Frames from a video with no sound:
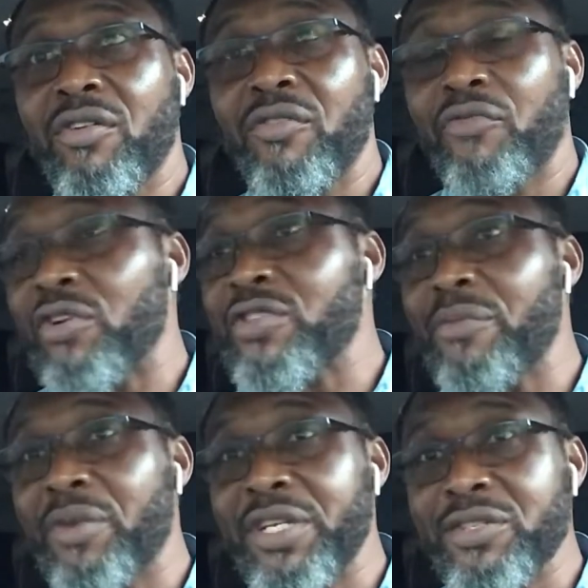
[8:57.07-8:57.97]
for
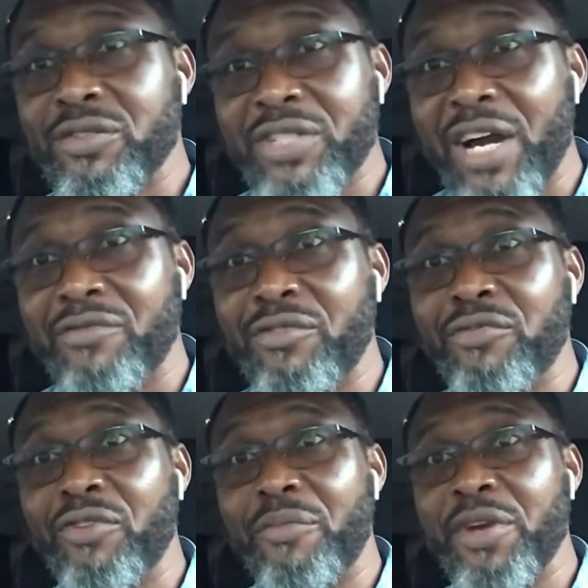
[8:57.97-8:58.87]
somebody to travel
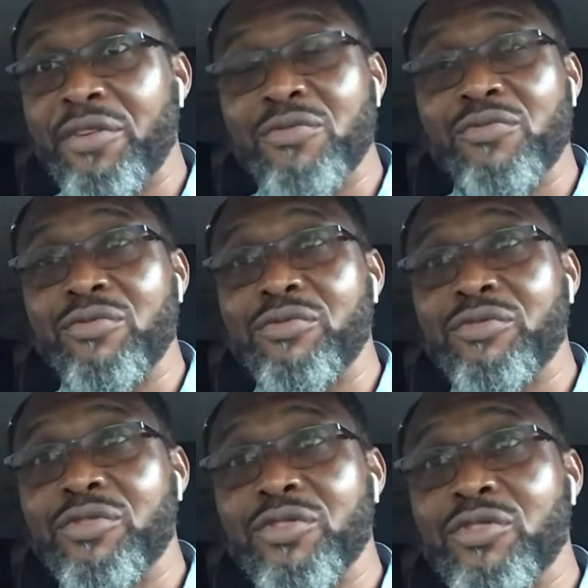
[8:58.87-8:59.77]
from
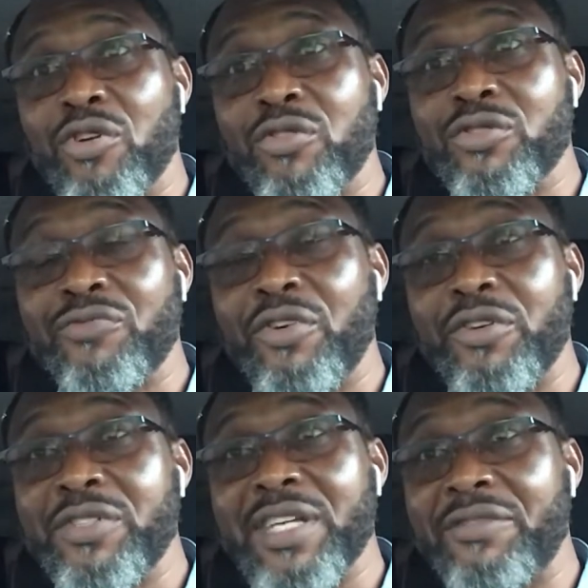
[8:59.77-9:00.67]
Enugu to Sokoto for
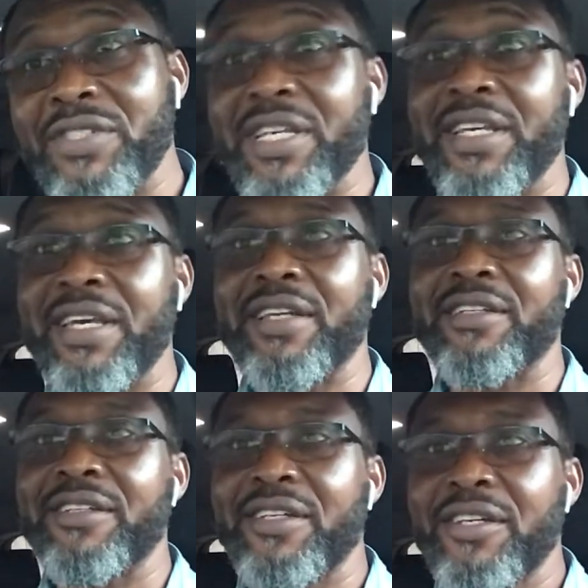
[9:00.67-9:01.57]
youth service again,
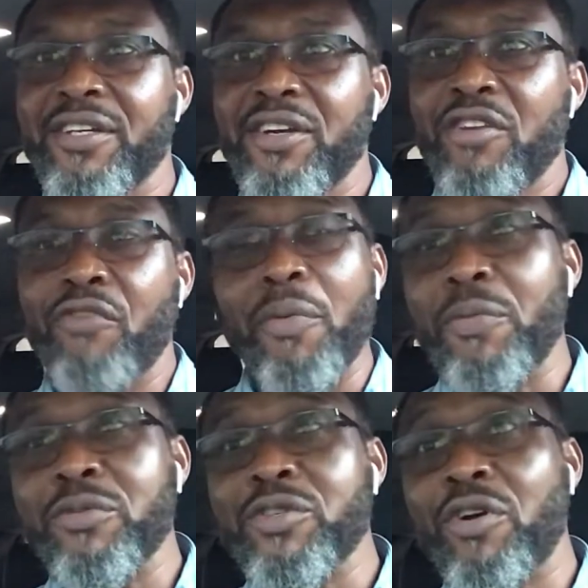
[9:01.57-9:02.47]
for
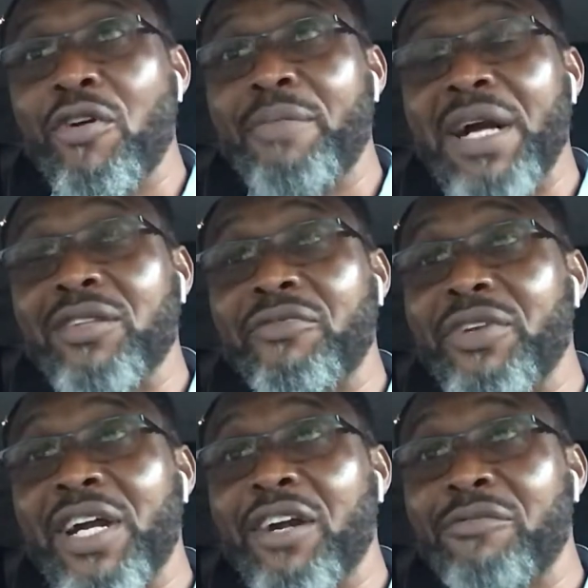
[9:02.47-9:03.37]
people to go back to
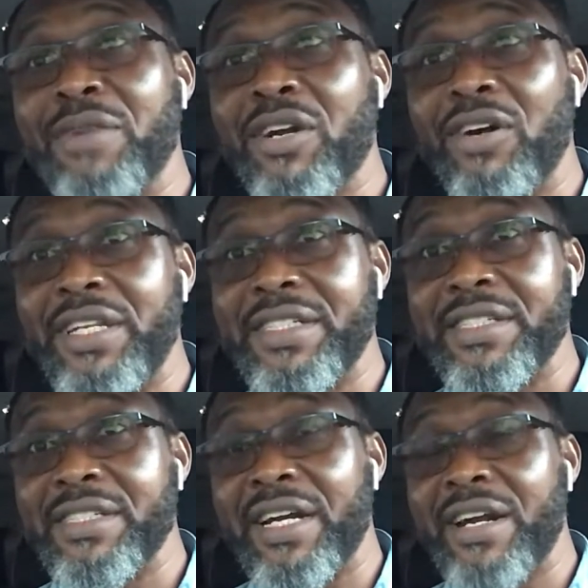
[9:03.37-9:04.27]
federal government
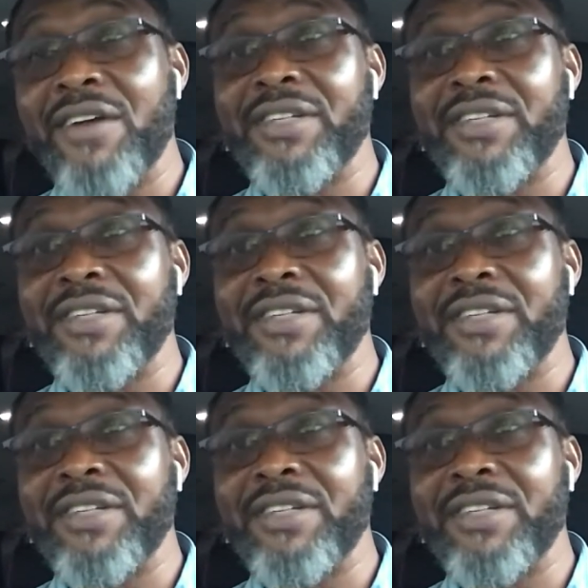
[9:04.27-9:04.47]
colleges around